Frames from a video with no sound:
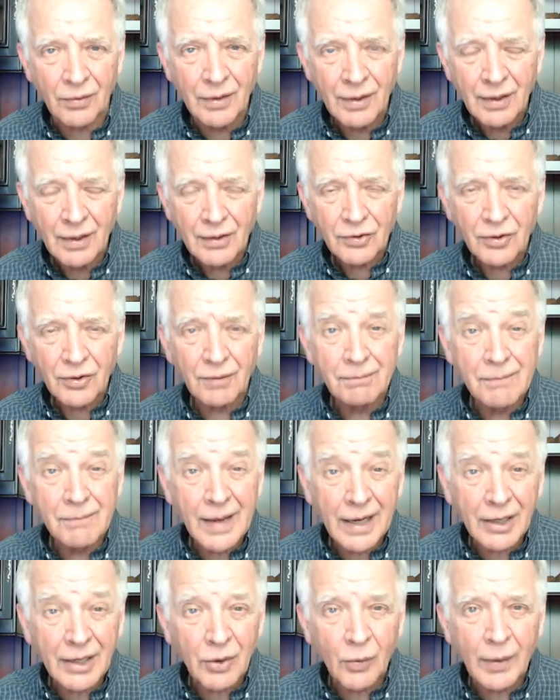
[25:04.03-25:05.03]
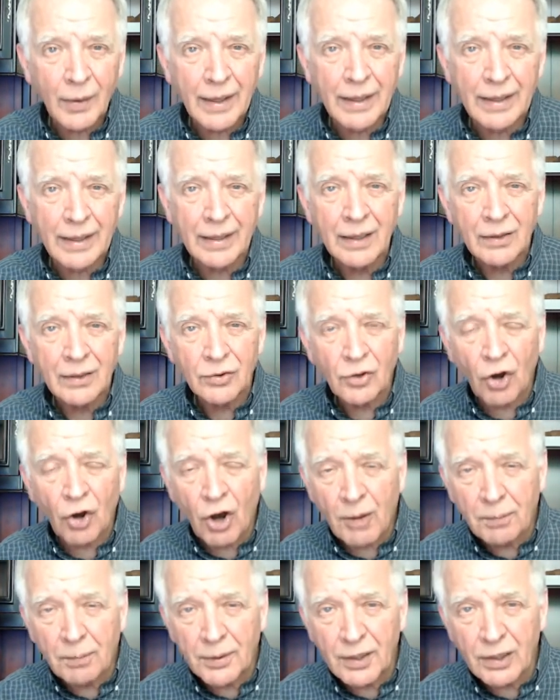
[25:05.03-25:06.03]
to make a way, to
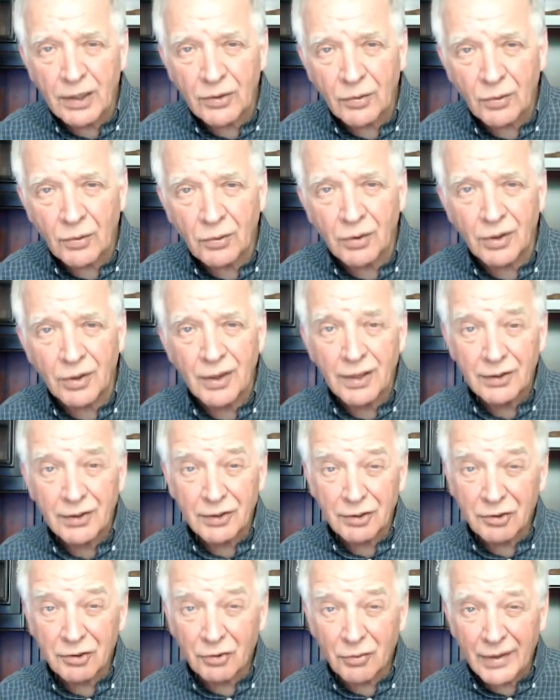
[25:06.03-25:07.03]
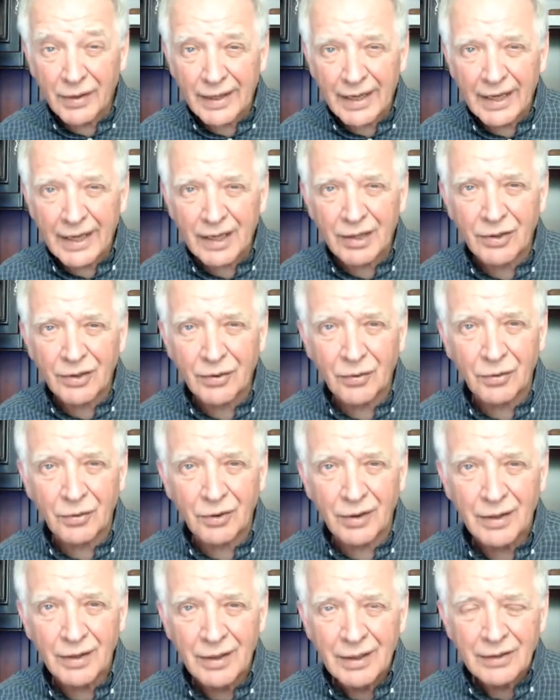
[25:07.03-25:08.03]
open a door, to create a door,
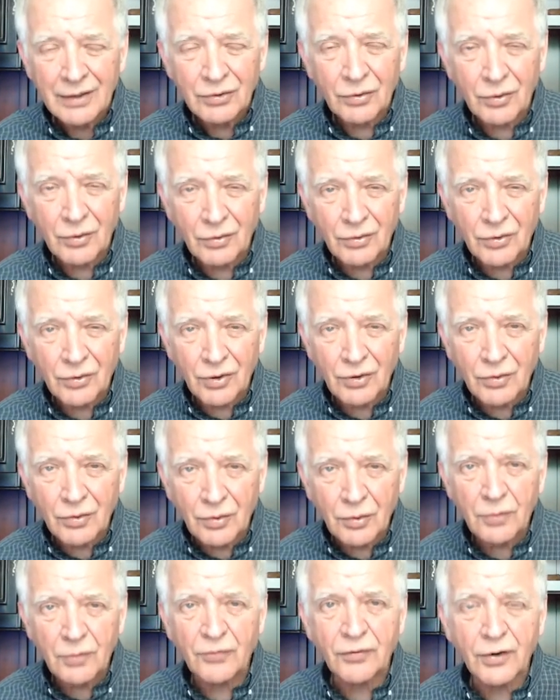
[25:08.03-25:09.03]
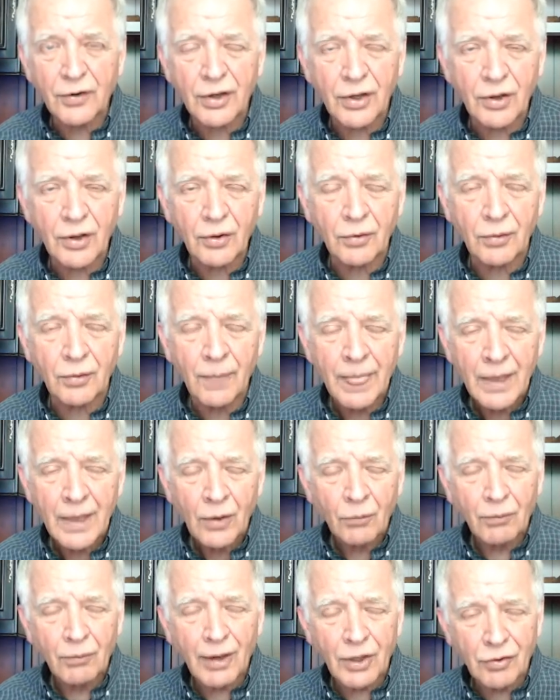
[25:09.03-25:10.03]
to, to do for you
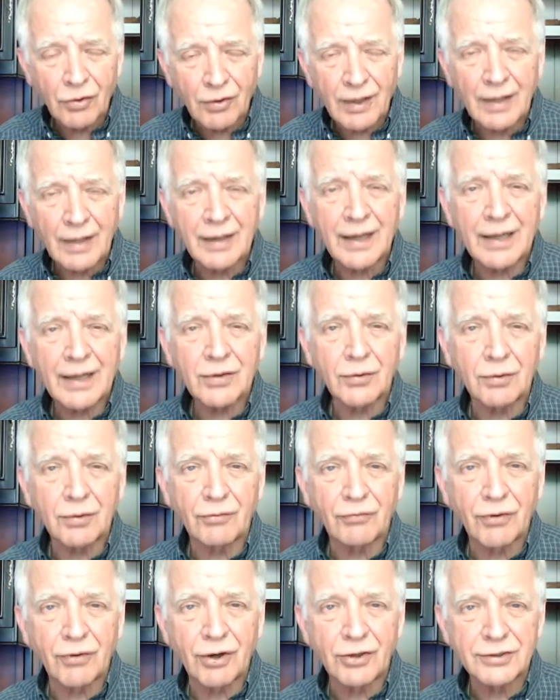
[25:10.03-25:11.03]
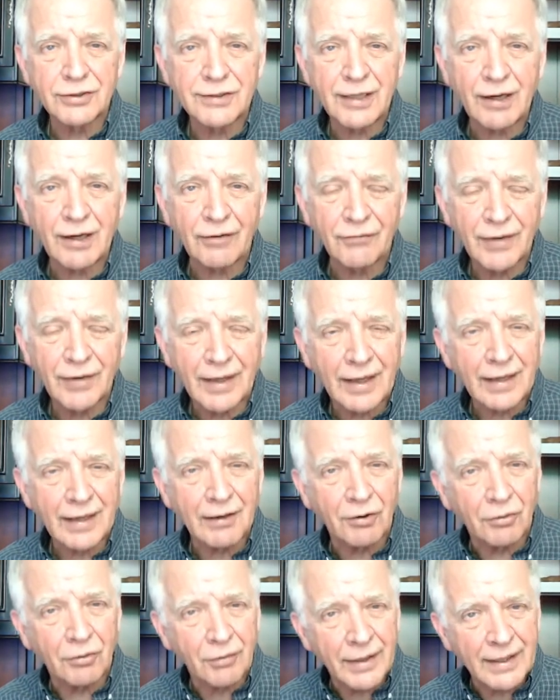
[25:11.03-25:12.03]
what you cannot do for yourself. Again,
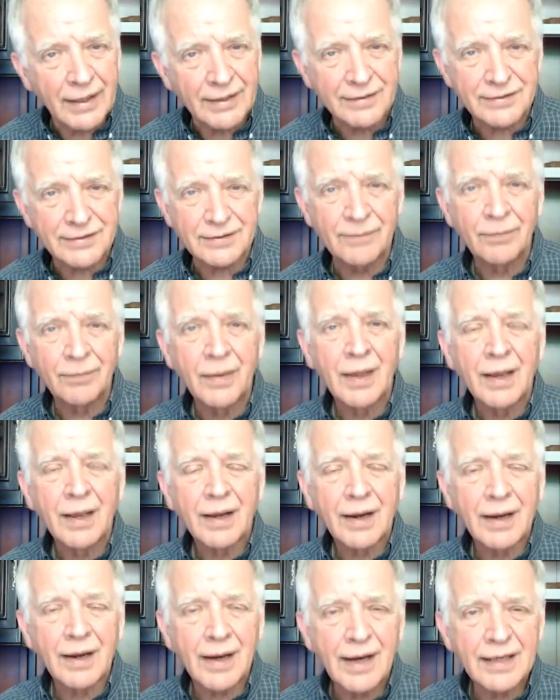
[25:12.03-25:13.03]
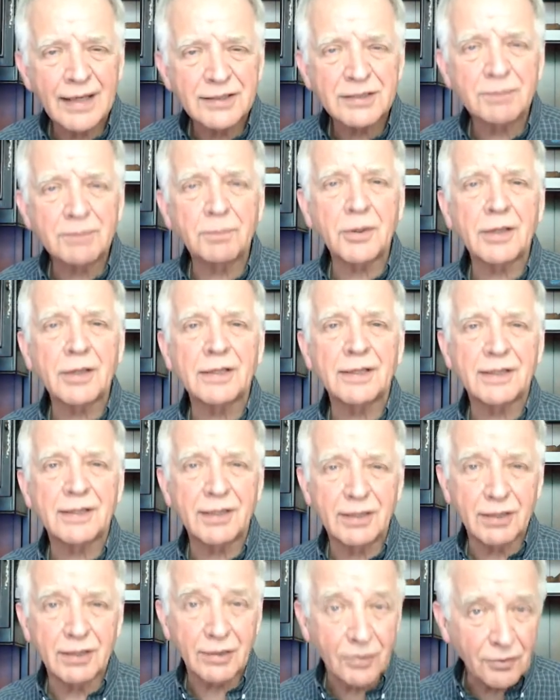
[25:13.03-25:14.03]
grace, God's ability
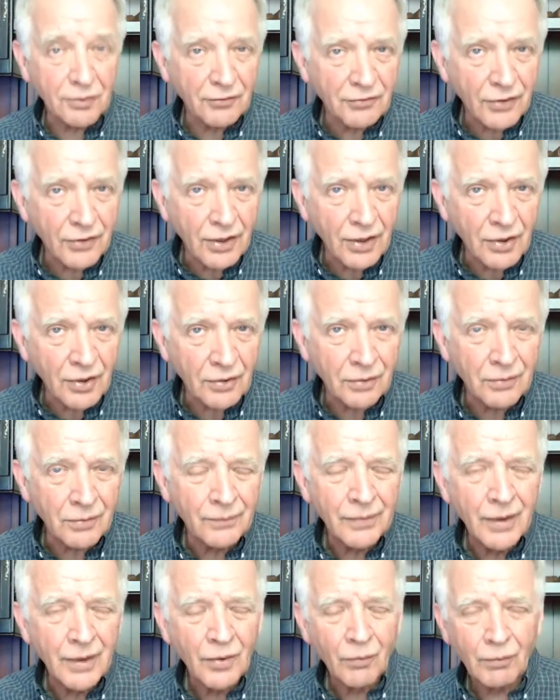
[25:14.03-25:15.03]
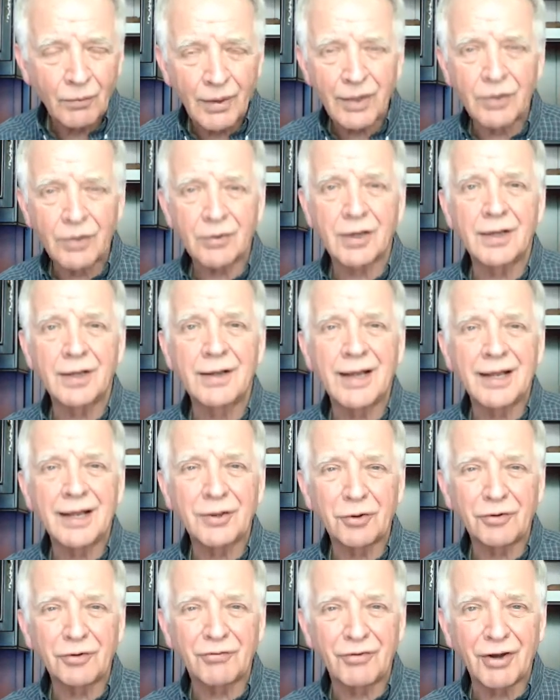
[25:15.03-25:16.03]
to do for you what you cannot
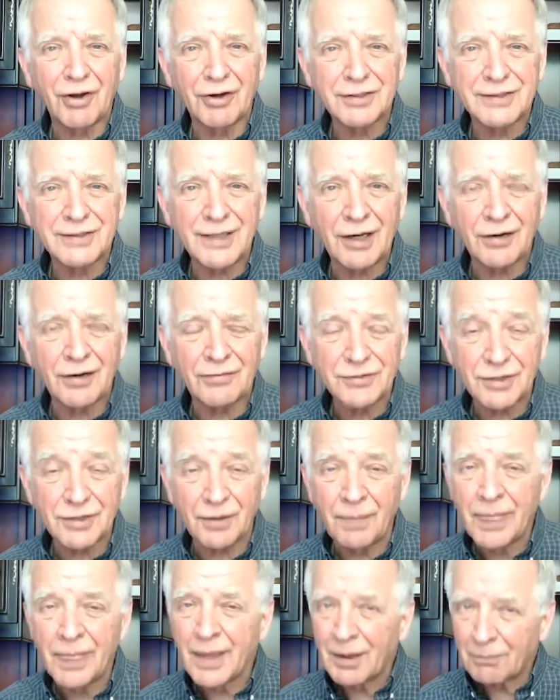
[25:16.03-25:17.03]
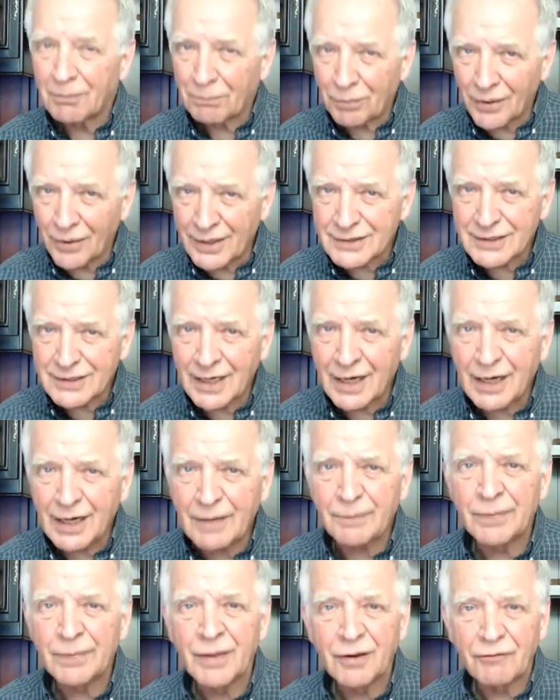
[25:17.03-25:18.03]
do for yourself. So praise God
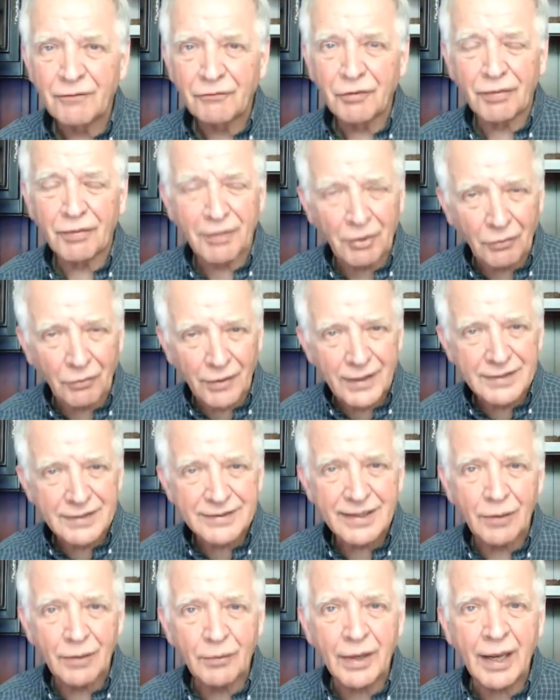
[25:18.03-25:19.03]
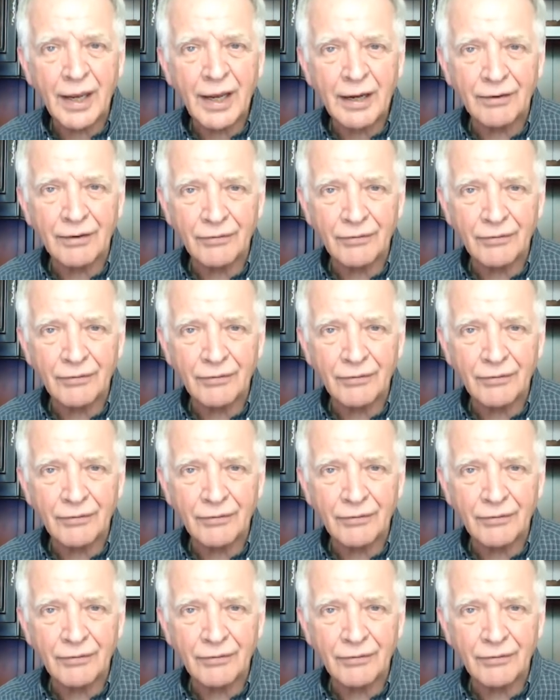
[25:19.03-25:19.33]
for the grace that we have.